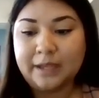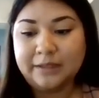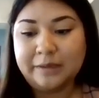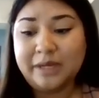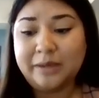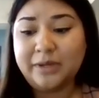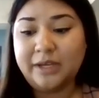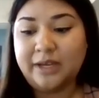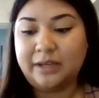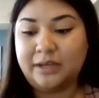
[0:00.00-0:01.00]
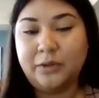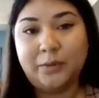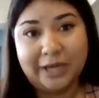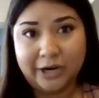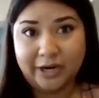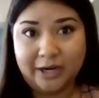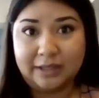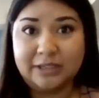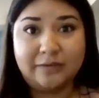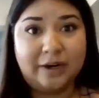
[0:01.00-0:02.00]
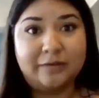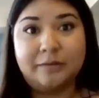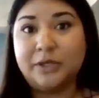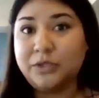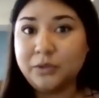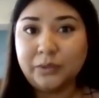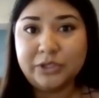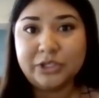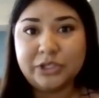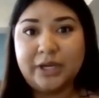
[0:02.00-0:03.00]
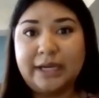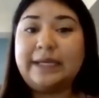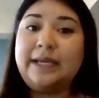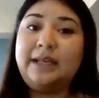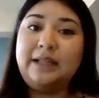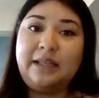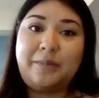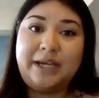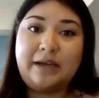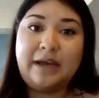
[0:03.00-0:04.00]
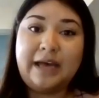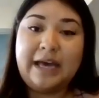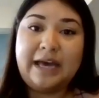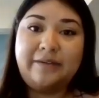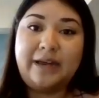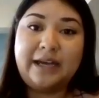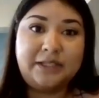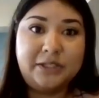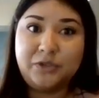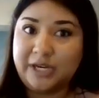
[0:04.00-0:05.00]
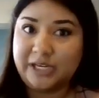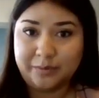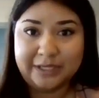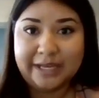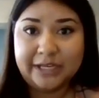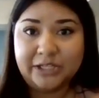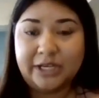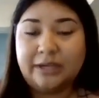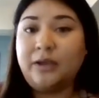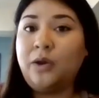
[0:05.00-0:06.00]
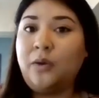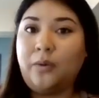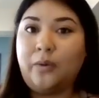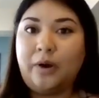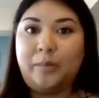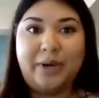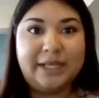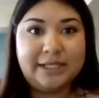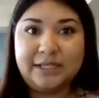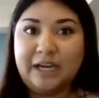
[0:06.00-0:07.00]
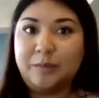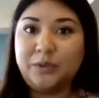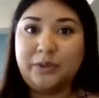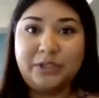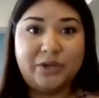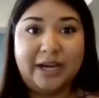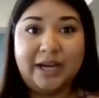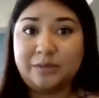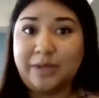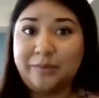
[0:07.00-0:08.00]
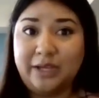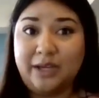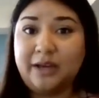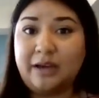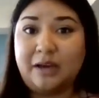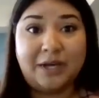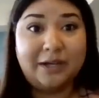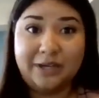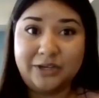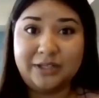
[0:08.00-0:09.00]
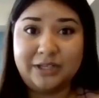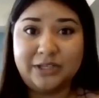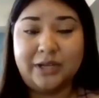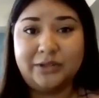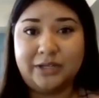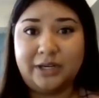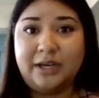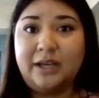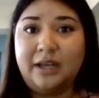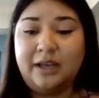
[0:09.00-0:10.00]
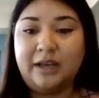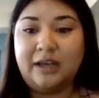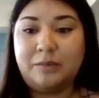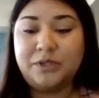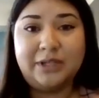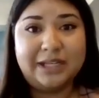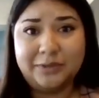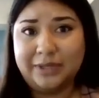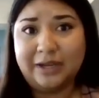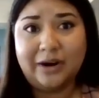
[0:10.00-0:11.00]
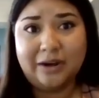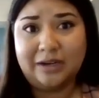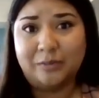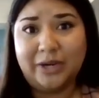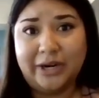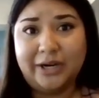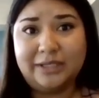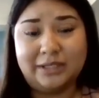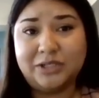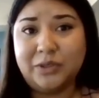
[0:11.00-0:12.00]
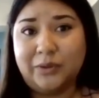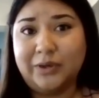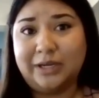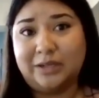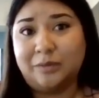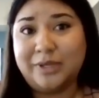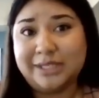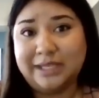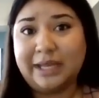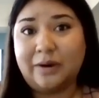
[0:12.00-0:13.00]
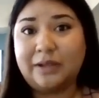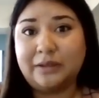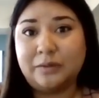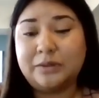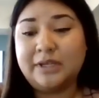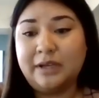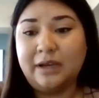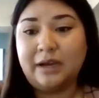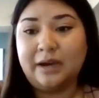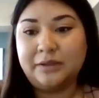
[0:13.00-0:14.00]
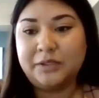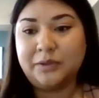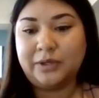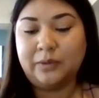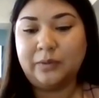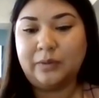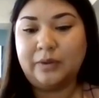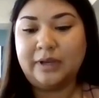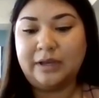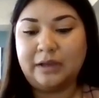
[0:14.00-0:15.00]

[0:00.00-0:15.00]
They may be in a new area that's far from their school district. They might not have access to transportation or bus stops, or the tracks might be not near to the shelter. So that's really hard on parents and children, and they're missing out on those critical